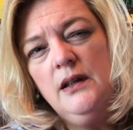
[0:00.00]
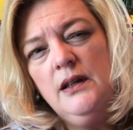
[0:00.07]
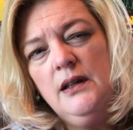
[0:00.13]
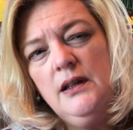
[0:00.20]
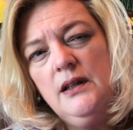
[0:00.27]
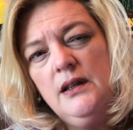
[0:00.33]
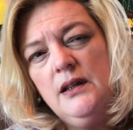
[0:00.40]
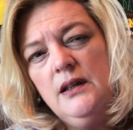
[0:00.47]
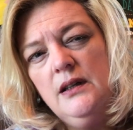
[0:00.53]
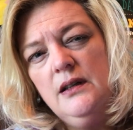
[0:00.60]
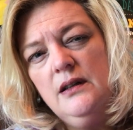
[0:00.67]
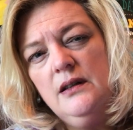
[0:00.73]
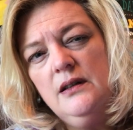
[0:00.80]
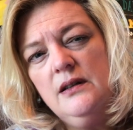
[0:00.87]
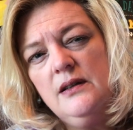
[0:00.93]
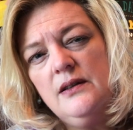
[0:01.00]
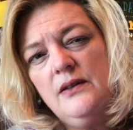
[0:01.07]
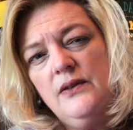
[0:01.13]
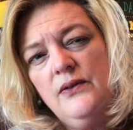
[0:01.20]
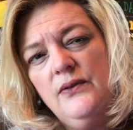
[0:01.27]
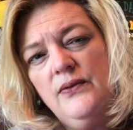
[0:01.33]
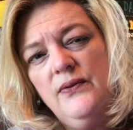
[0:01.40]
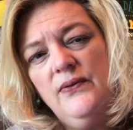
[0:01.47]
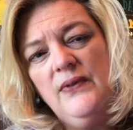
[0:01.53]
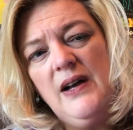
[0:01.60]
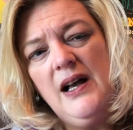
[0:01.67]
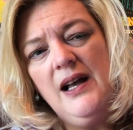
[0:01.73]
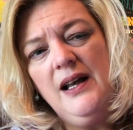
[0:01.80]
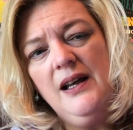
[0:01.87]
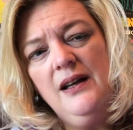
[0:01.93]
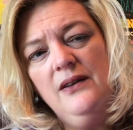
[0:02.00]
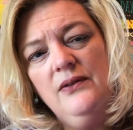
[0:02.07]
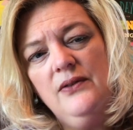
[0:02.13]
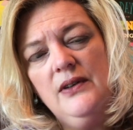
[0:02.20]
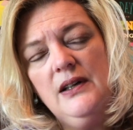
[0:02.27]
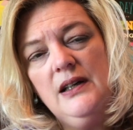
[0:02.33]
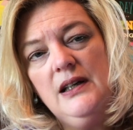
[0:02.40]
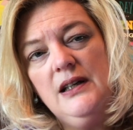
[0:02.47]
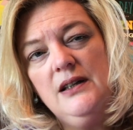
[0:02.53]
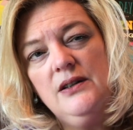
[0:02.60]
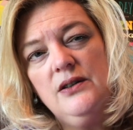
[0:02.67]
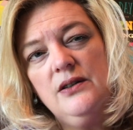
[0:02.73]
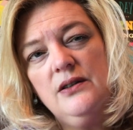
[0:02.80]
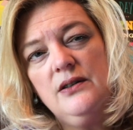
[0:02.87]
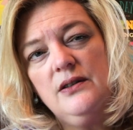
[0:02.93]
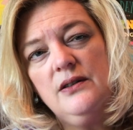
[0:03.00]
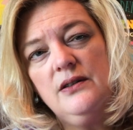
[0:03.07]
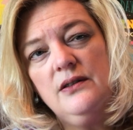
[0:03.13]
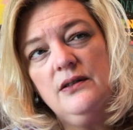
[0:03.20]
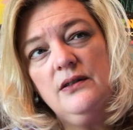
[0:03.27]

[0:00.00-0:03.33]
It is 5 inches.